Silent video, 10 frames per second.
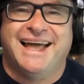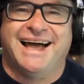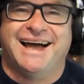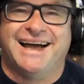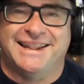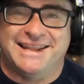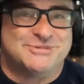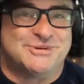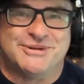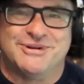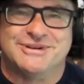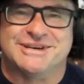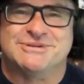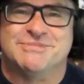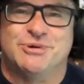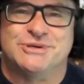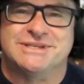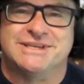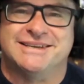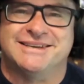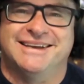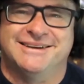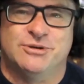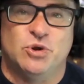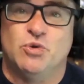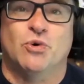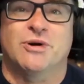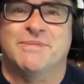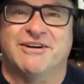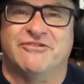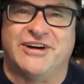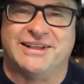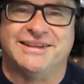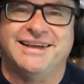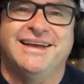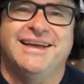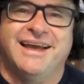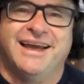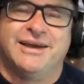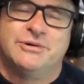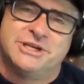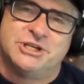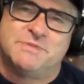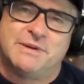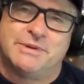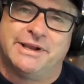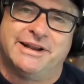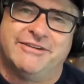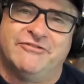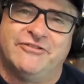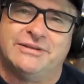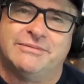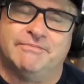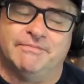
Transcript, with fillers: And that's what I was. I was a person that knew all about fun and could teach people how to have fun.